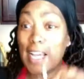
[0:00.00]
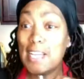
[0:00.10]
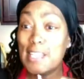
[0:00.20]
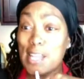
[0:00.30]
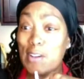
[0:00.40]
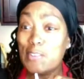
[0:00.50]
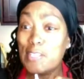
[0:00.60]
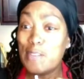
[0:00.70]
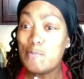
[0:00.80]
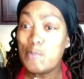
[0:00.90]
unknown,
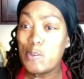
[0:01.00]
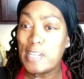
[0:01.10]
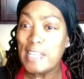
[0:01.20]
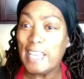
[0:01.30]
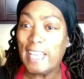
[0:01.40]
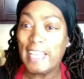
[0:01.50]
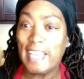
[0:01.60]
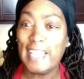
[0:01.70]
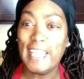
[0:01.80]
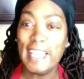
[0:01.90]
good morning.
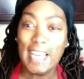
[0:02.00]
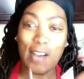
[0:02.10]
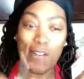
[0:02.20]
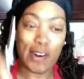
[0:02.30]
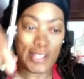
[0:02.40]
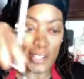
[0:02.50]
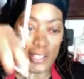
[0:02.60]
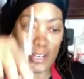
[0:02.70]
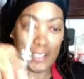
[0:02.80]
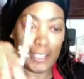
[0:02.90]
How are you,
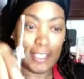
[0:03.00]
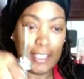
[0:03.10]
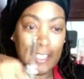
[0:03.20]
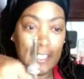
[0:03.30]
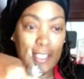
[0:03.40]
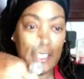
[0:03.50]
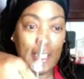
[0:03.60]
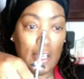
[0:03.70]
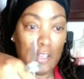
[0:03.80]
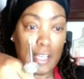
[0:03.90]
darling?
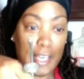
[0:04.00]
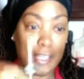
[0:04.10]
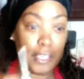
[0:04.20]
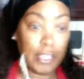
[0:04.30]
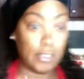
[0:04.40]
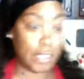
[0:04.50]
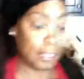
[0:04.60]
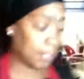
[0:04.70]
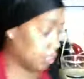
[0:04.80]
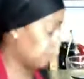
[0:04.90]
Okay, so yeah,
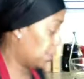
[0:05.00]
these are my